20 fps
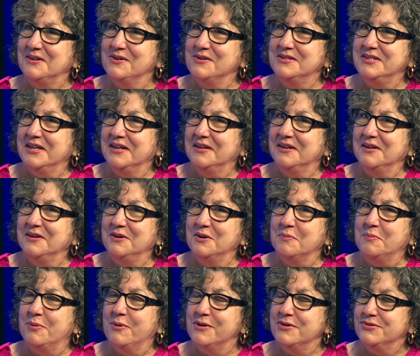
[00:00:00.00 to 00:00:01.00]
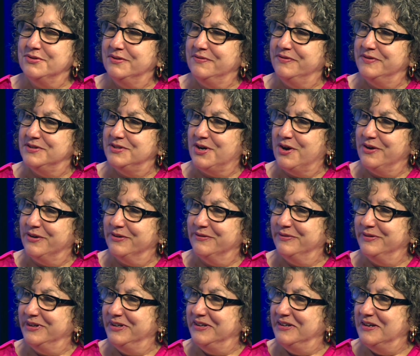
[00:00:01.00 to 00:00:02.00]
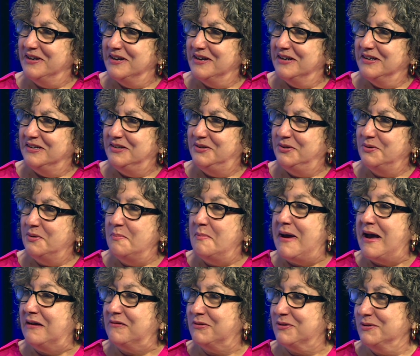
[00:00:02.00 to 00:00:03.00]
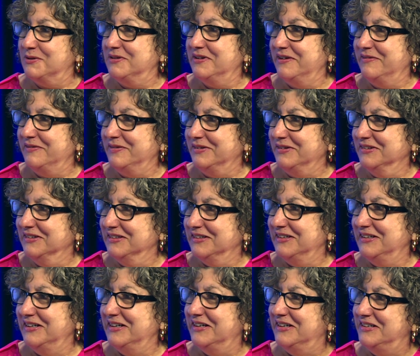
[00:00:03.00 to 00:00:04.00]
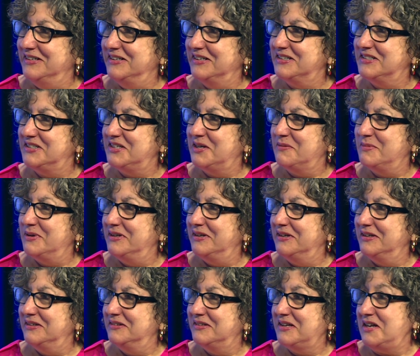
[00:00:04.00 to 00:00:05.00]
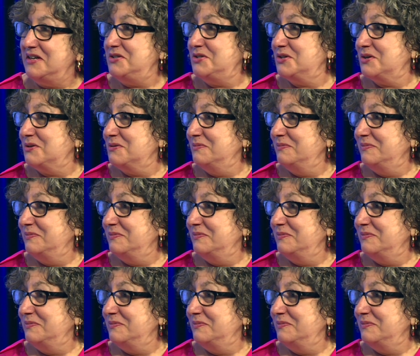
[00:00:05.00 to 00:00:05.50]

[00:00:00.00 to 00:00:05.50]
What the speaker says: you're taking your portrait photography to a macro level and examining nature.